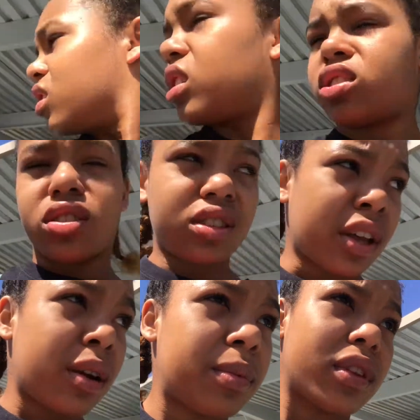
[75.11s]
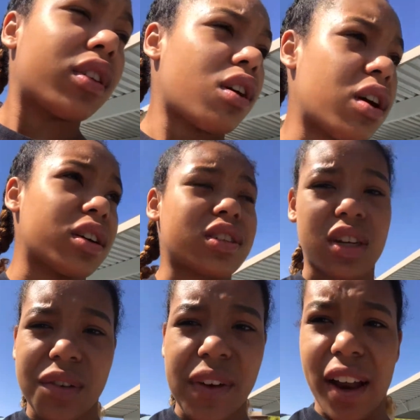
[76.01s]
getting set up in the car and
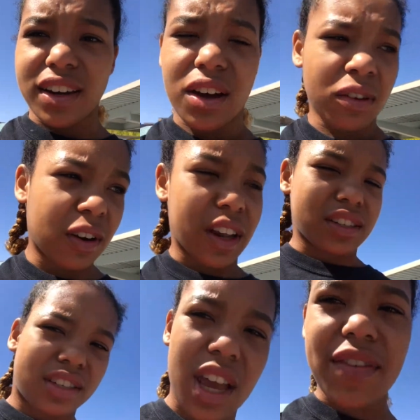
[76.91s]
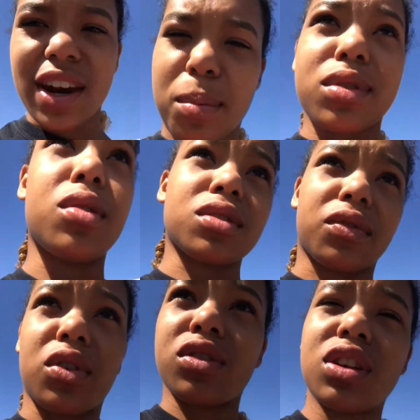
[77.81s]
stuff. I downloaded like seven episodes of
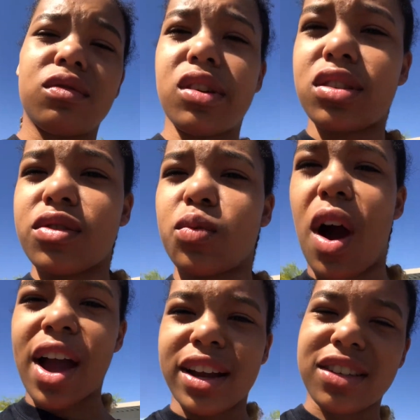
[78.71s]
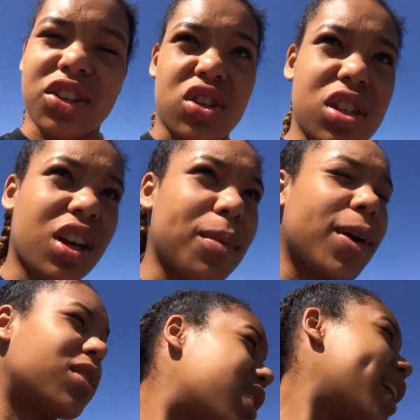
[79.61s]
13 Reasons Why because it just came
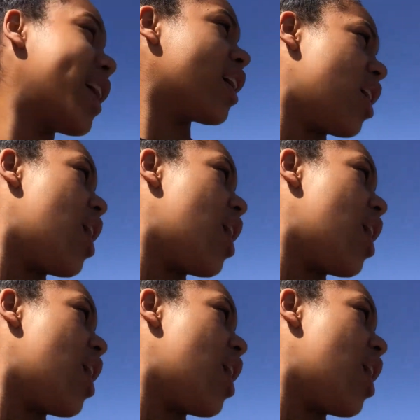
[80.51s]
out today,